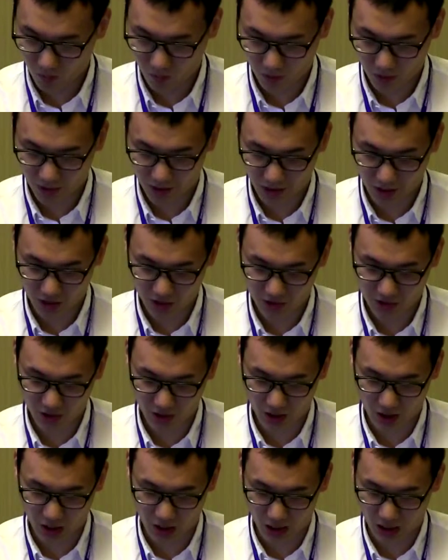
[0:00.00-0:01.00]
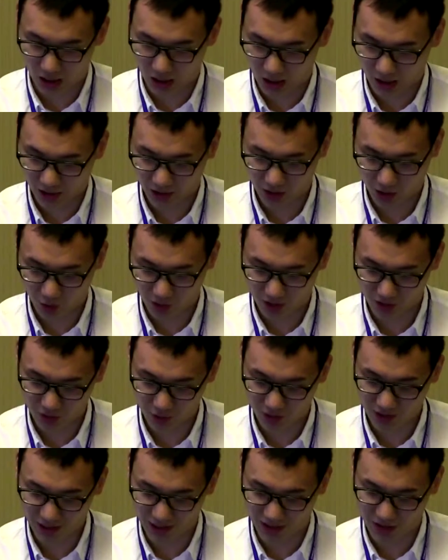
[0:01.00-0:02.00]
here's including
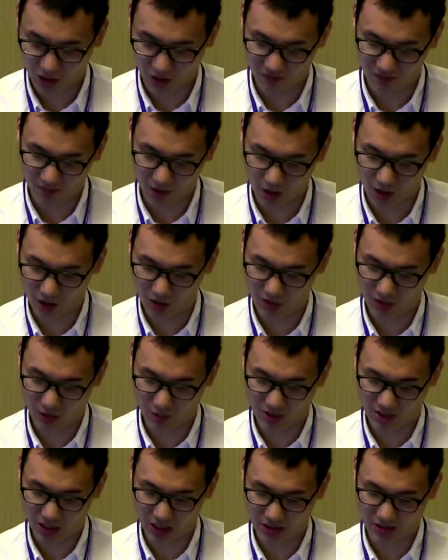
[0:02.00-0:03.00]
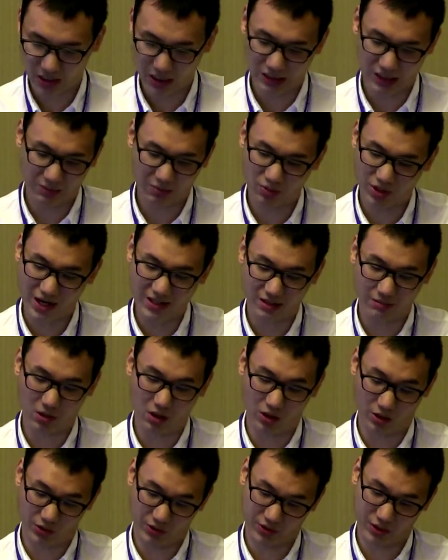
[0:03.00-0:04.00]
2 kinds of models, which is a depressed
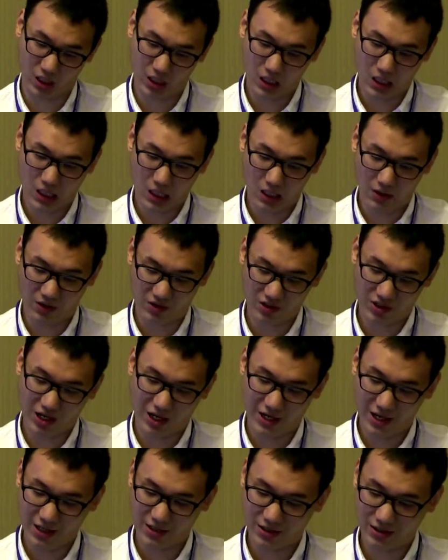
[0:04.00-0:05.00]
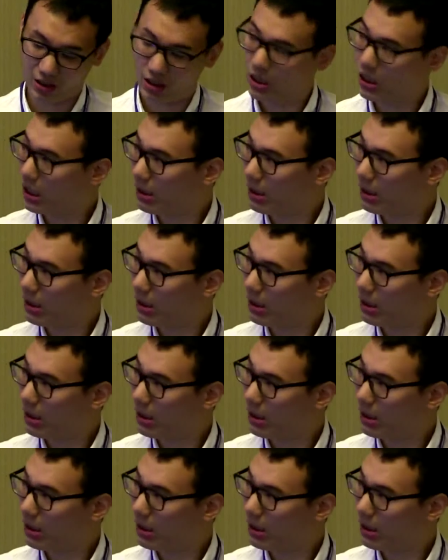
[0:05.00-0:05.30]
models. The CIS